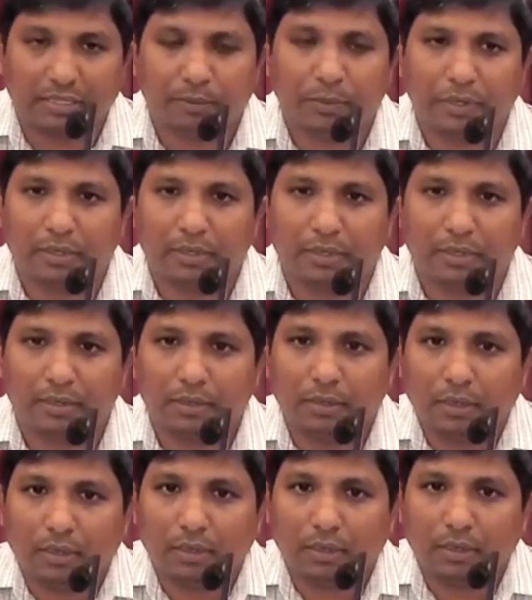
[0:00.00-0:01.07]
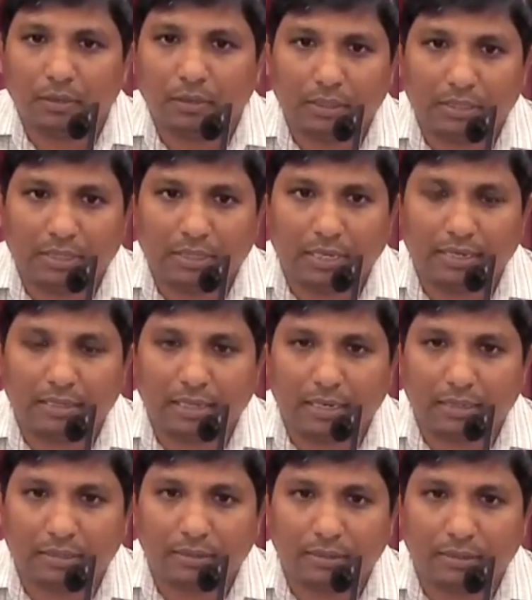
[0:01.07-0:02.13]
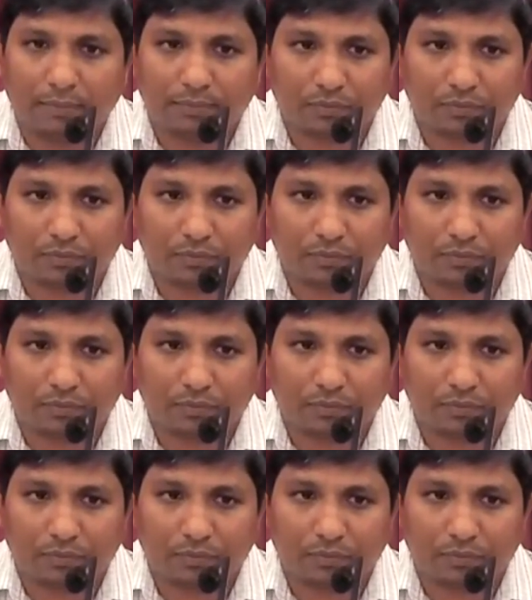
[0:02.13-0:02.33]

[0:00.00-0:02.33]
testimony in this line that